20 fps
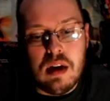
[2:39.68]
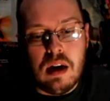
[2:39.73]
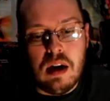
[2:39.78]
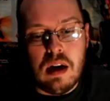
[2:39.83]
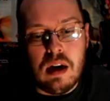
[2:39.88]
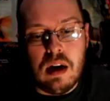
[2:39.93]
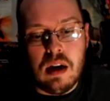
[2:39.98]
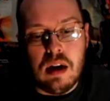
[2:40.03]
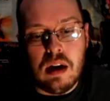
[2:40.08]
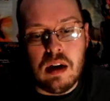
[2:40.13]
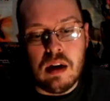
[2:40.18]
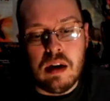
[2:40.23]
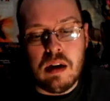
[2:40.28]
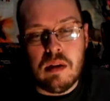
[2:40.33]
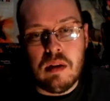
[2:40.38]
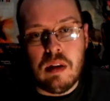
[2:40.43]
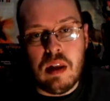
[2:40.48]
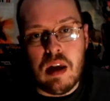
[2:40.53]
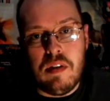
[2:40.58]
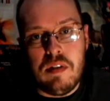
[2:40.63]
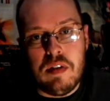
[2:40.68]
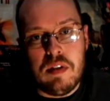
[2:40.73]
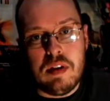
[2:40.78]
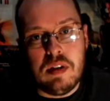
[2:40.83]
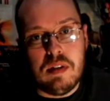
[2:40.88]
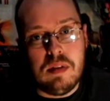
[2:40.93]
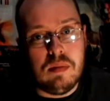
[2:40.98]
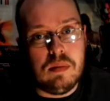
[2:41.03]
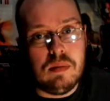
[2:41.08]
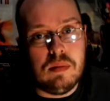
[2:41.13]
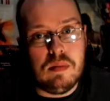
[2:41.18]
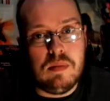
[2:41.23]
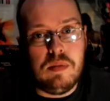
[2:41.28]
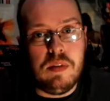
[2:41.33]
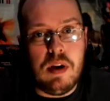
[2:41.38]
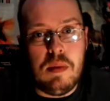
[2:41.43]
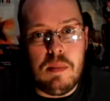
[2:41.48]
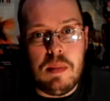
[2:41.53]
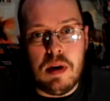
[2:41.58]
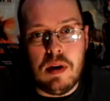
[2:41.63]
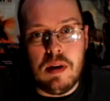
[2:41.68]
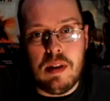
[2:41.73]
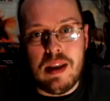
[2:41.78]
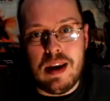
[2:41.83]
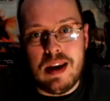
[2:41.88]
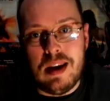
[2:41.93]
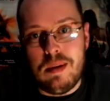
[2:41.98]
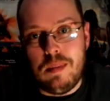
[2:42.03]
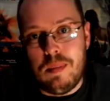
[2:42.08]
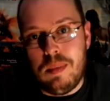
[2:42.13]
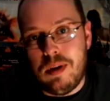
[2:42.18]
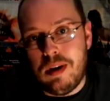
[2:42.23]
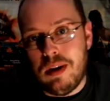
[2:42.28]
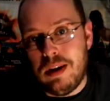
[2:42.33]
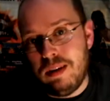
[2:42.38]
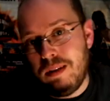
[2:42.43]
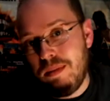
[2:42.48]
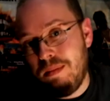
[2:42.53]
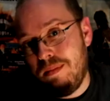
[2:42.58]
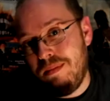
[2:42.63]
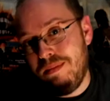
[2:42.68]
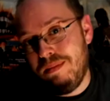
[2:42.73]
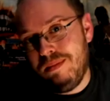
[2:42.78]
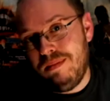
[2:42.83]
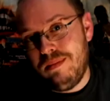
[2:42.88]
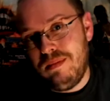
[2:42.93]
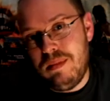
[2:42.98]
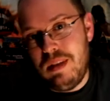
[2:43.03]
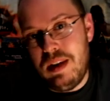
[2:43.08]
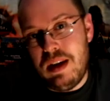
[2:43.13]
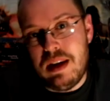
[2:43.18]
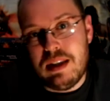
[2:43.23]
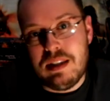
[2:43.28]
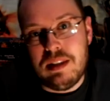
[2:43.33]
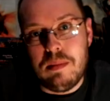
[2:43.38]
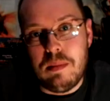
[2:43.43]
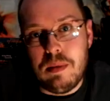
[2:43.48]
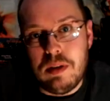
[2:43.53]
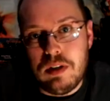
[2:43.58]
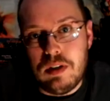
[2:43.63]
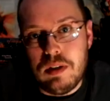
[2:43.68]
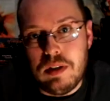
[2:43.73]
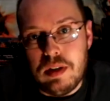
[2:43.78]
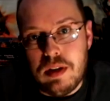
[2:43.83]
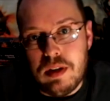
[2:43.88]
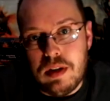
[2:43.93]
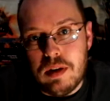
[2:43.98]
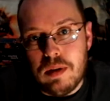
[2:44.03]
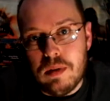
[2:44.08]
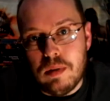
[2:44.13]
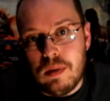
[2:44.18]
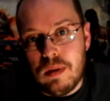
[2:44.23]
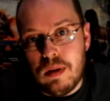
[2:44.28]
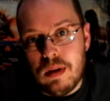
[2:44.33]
Uh, a lot of you can fight me on that, but that's not much you can do.